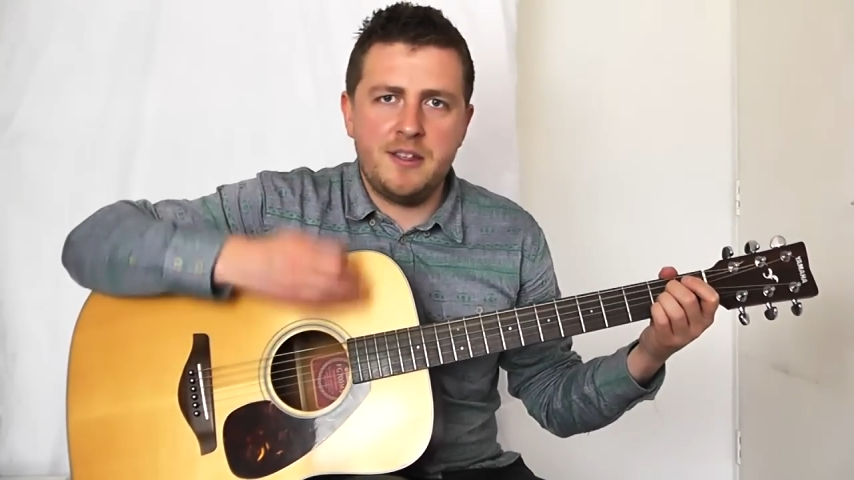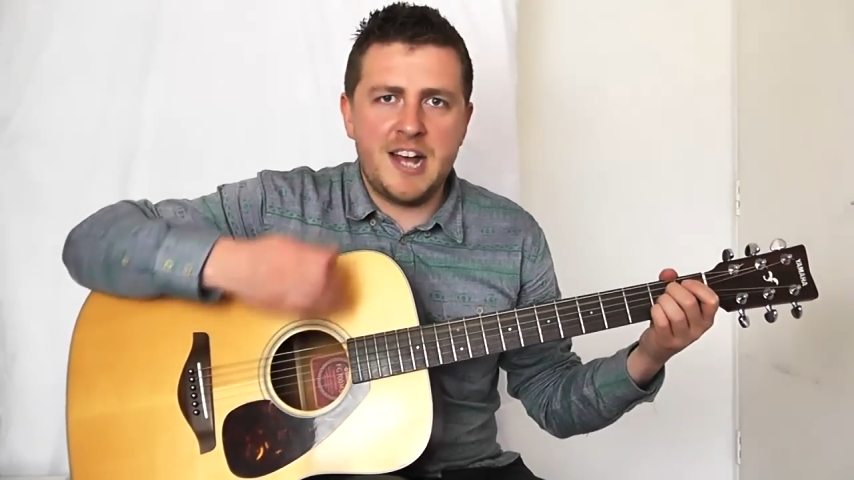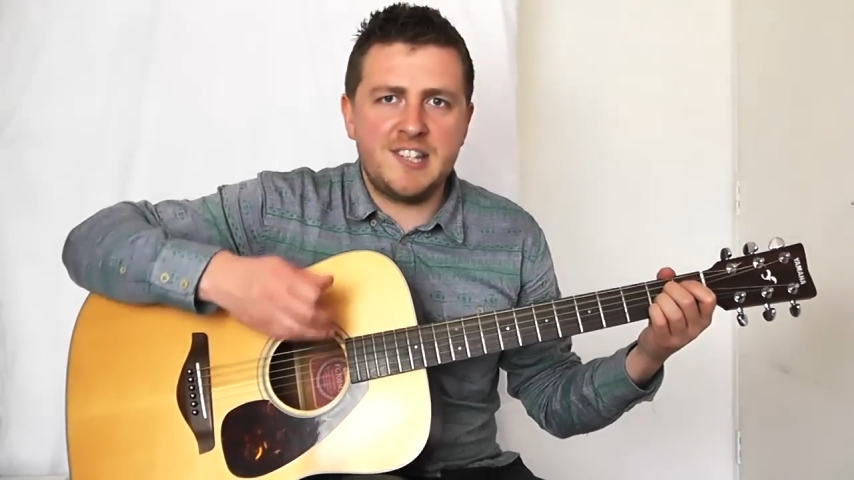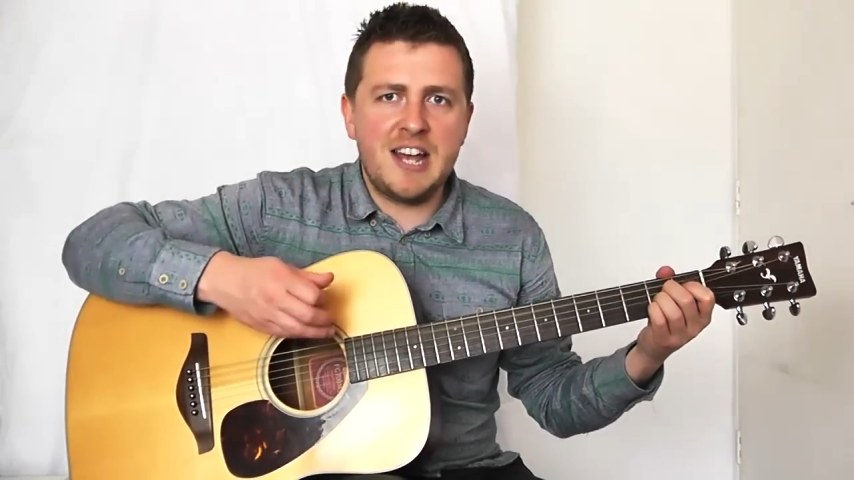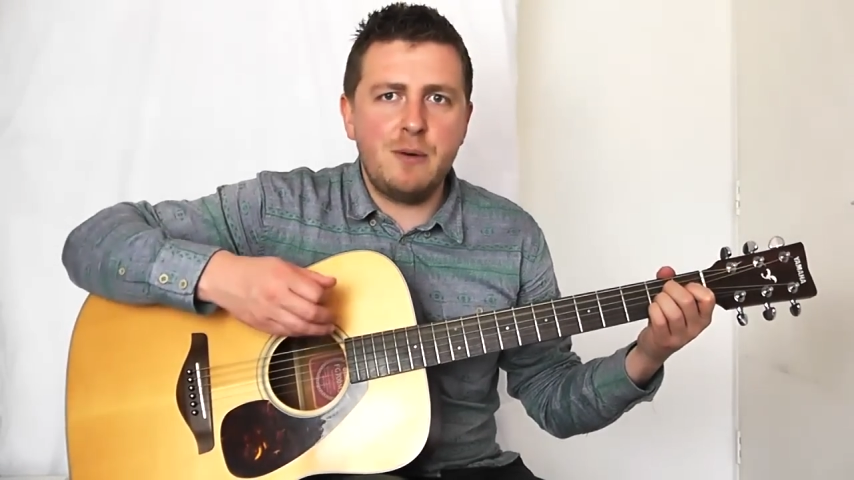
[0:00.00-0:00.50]

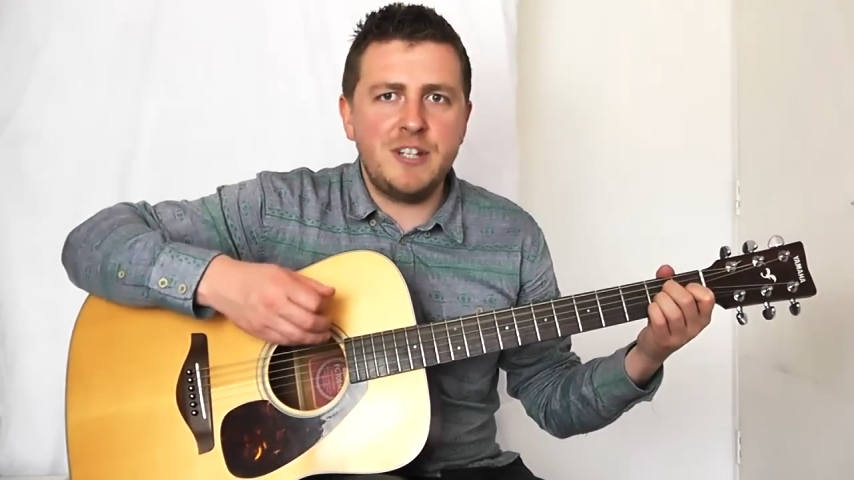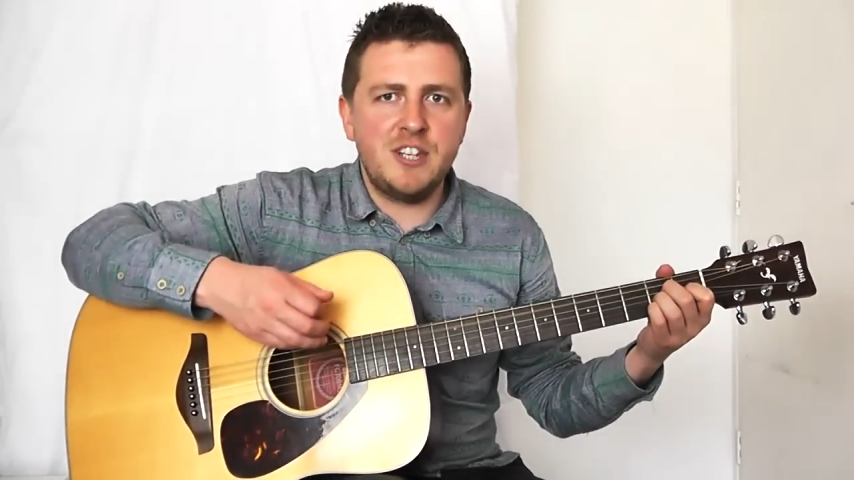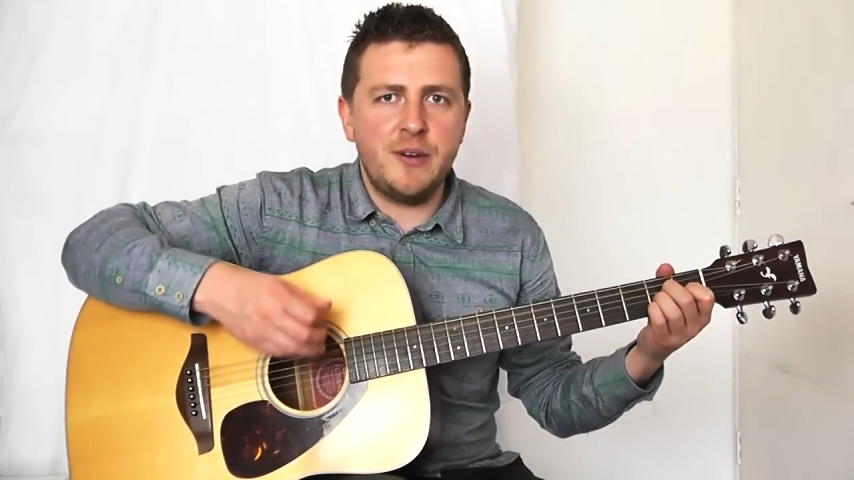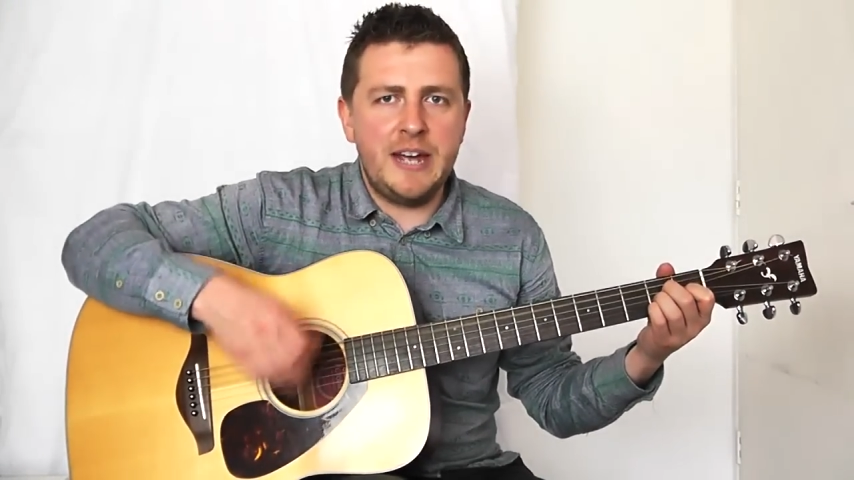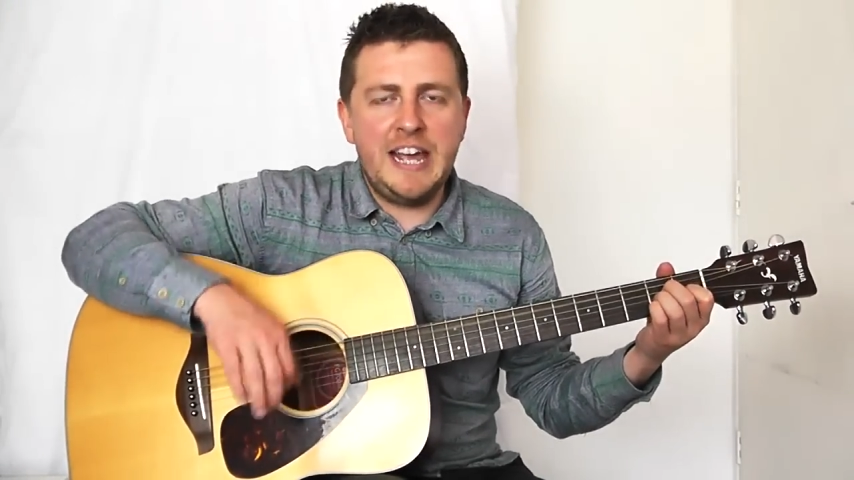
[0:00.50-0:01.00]
That's how we
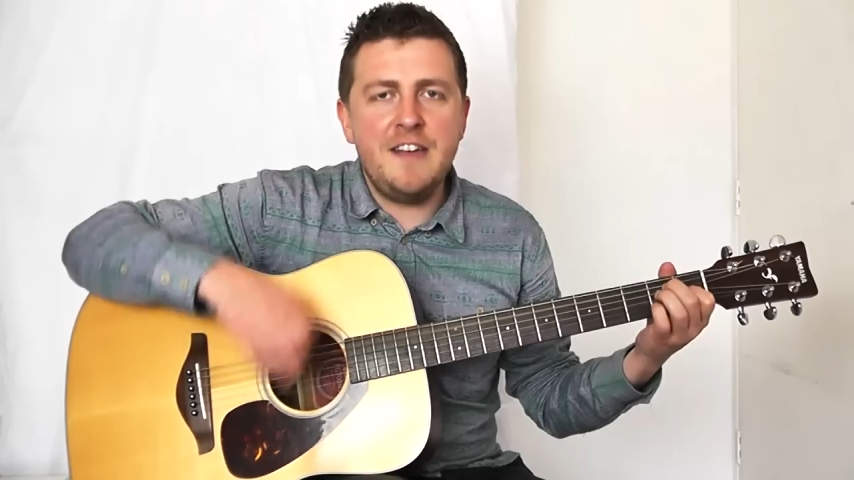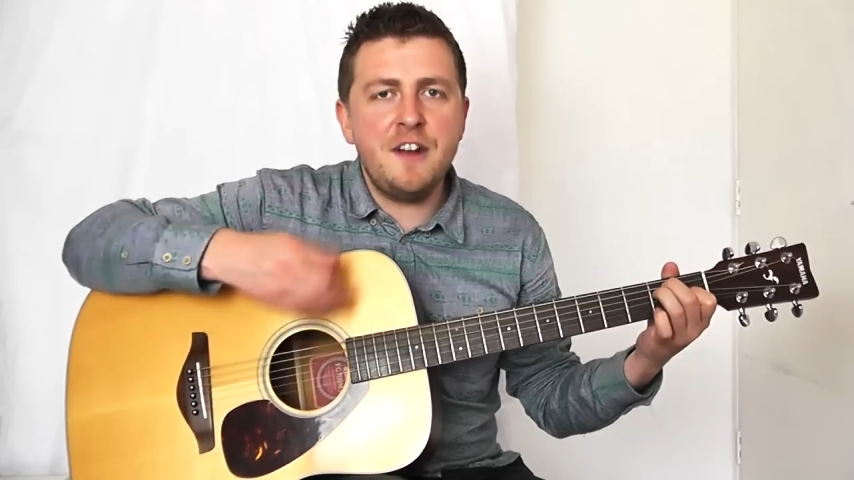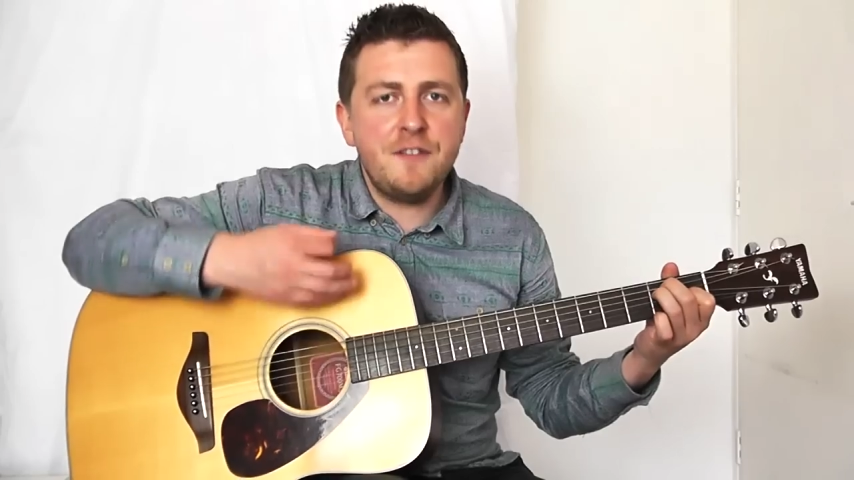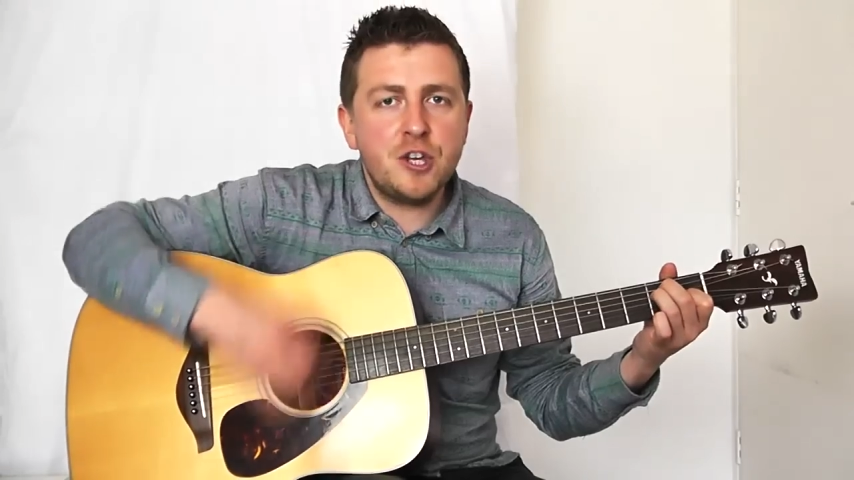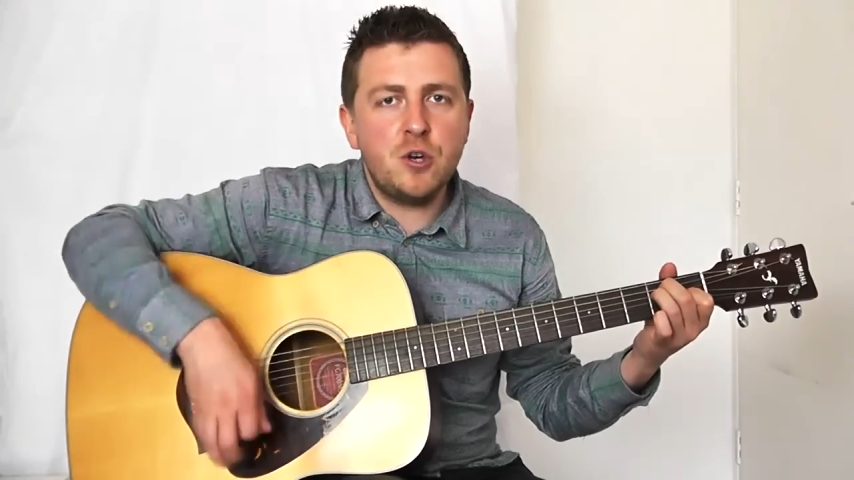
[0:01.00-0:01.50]
do it.
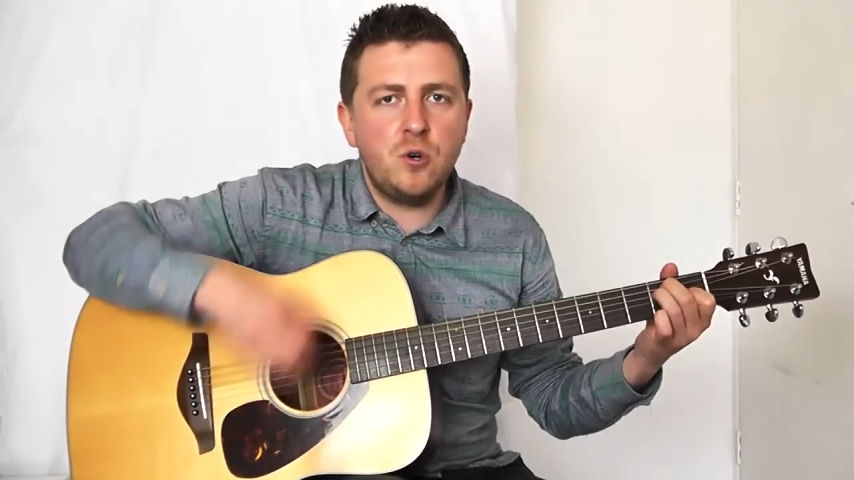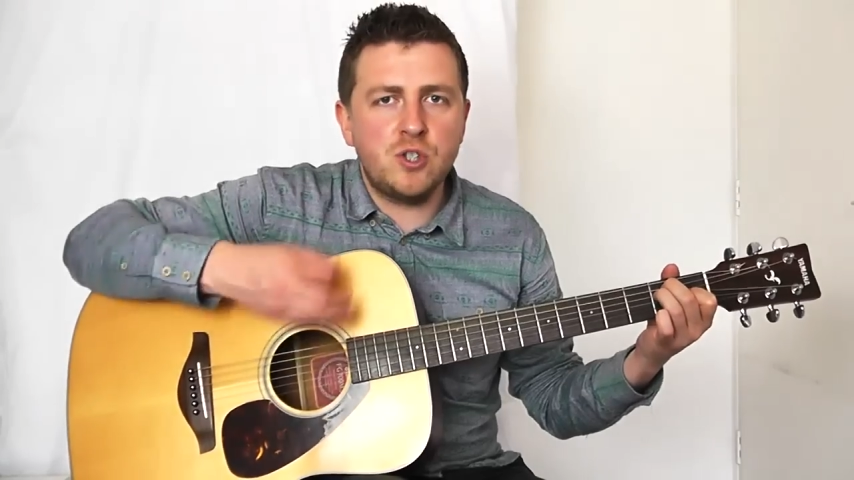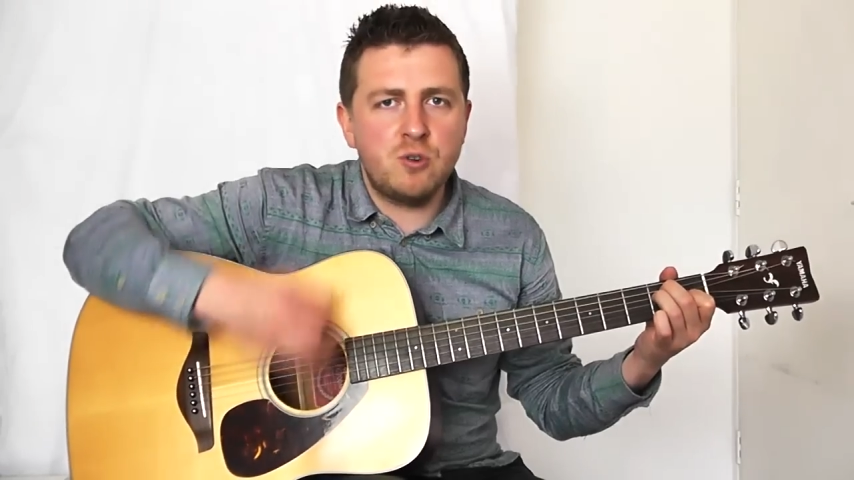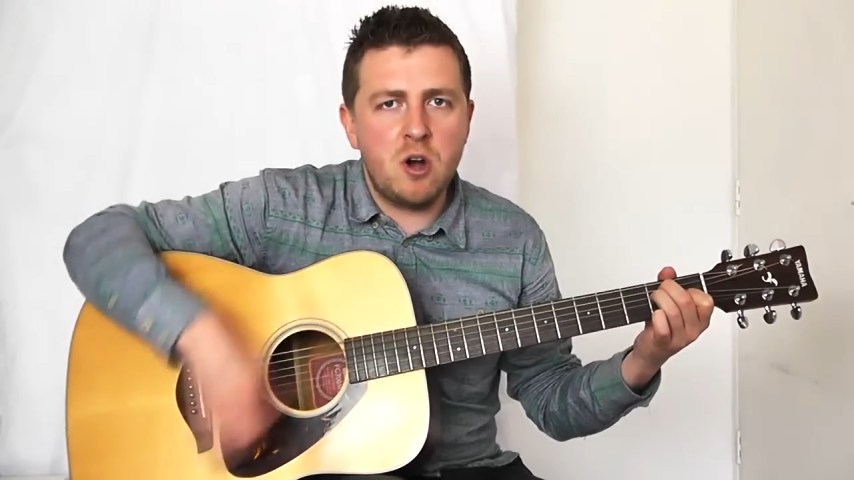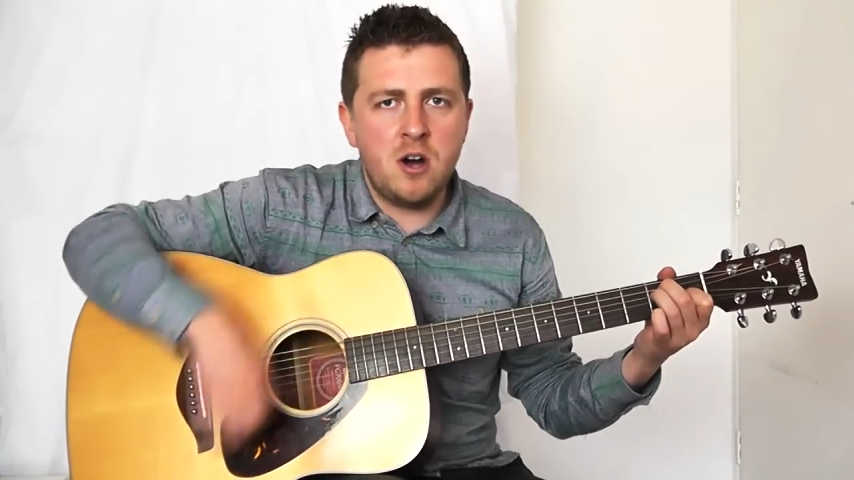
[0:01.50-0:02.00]
Even if the
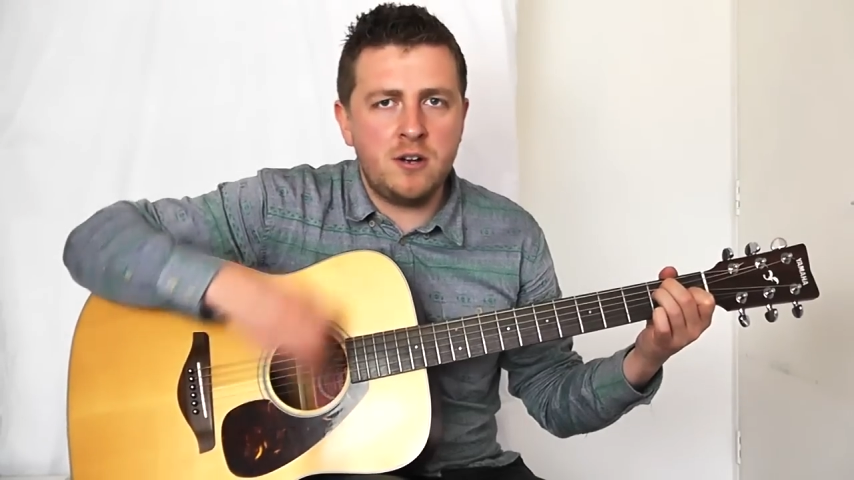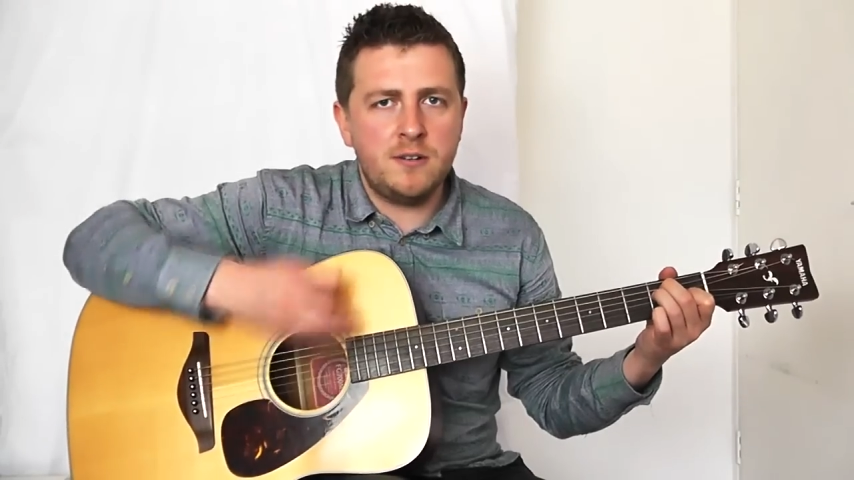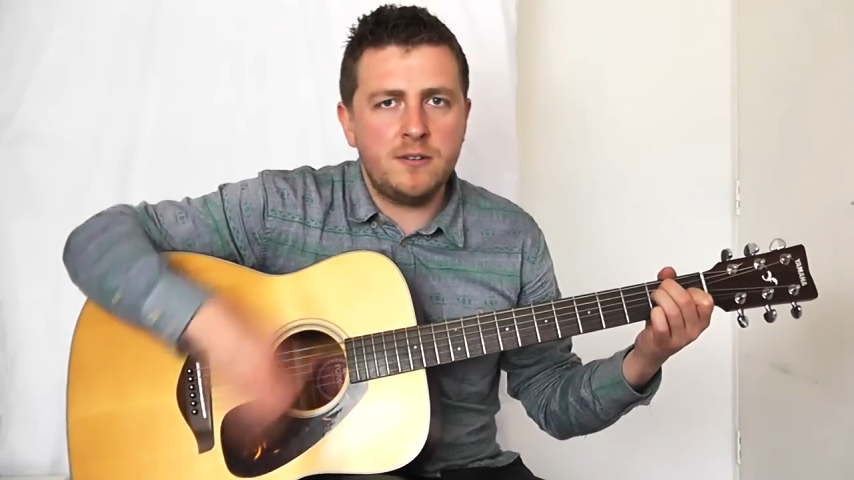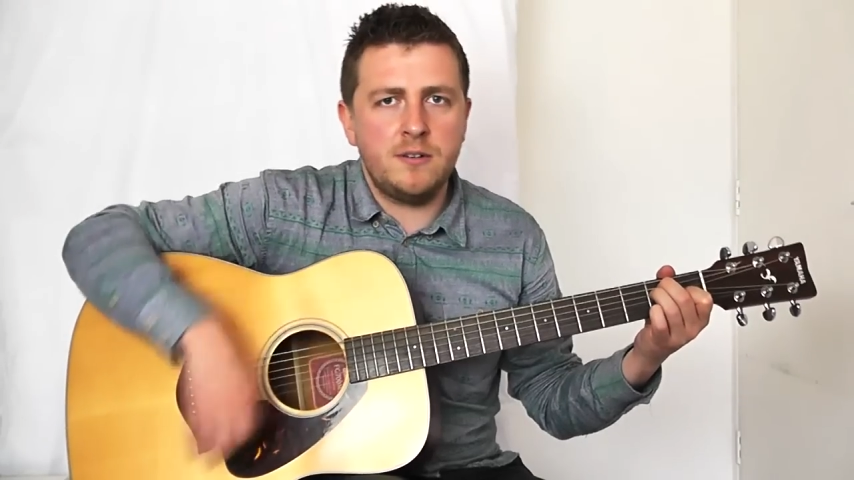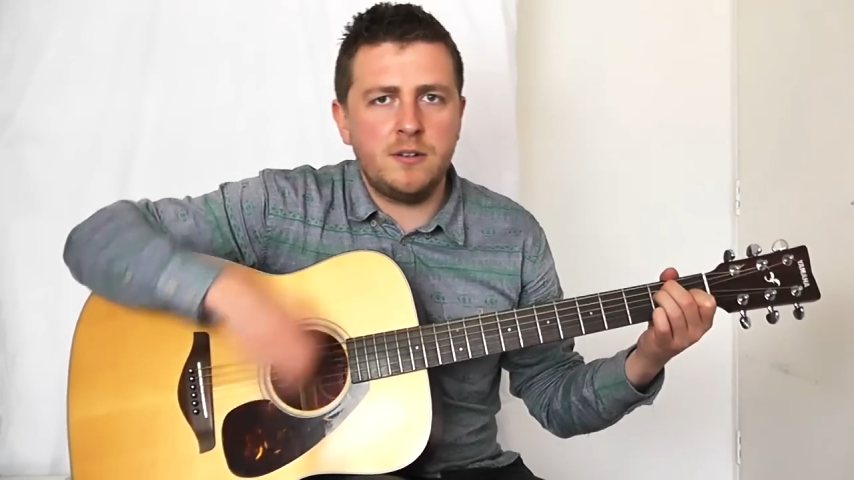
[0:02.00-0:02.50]
chord's are wrong,